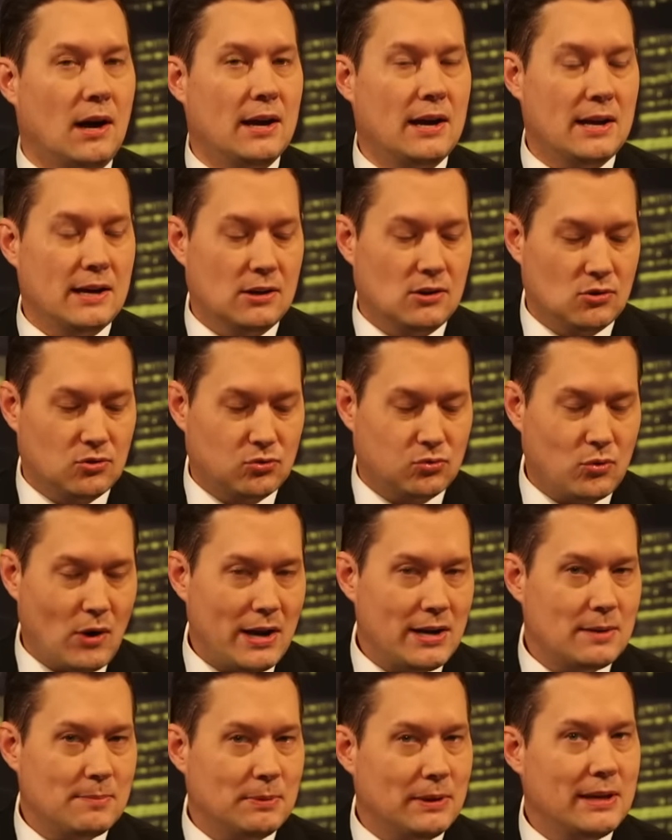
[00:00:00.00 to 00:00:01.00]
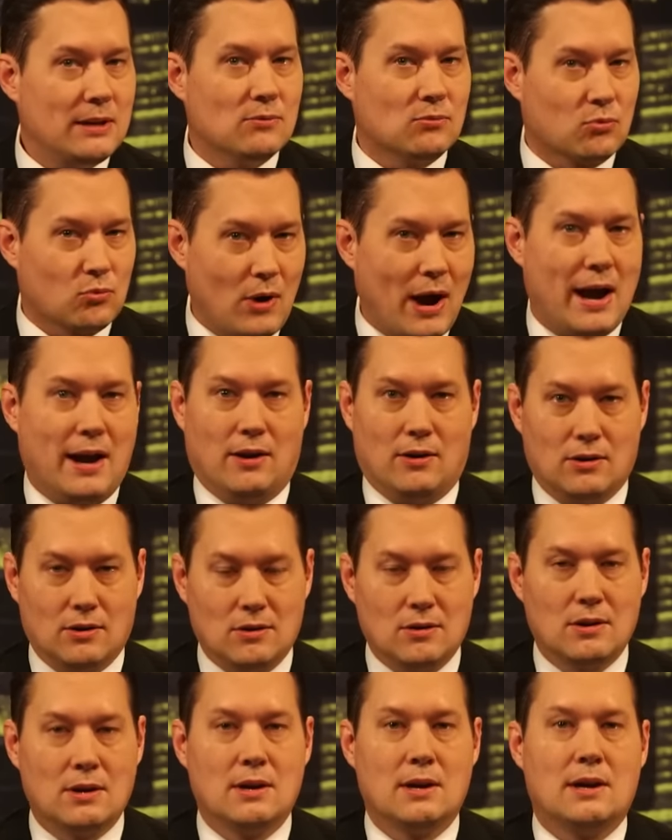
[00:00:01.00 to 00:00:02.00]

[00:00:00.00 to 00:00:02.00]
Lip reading: incredibly rare